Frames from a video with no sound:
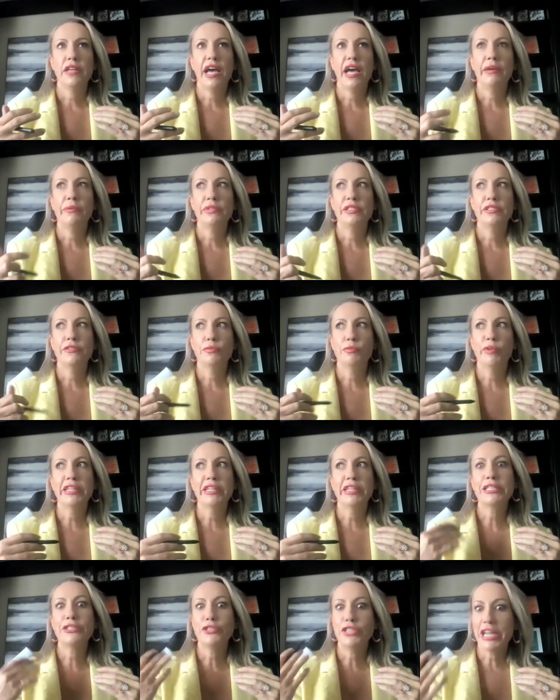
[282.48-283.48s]
I was
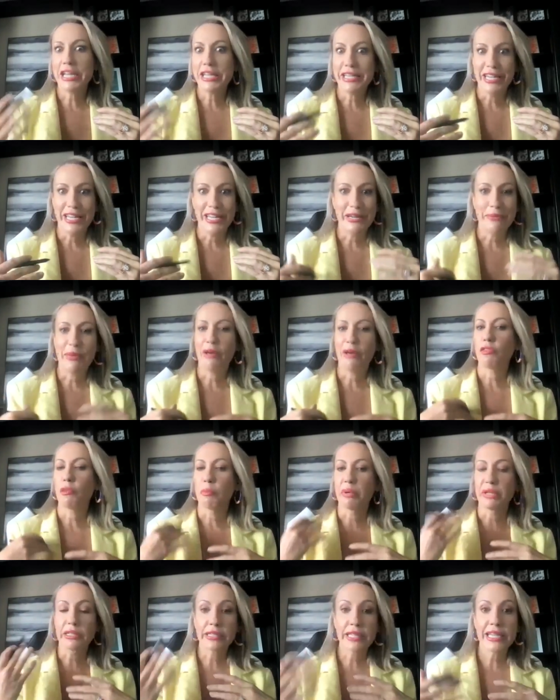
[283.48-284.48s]
really jaded about the
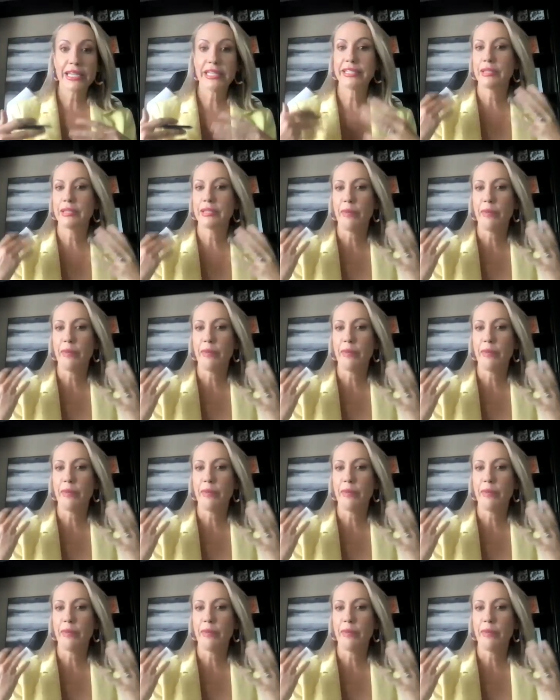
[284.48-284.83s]
police,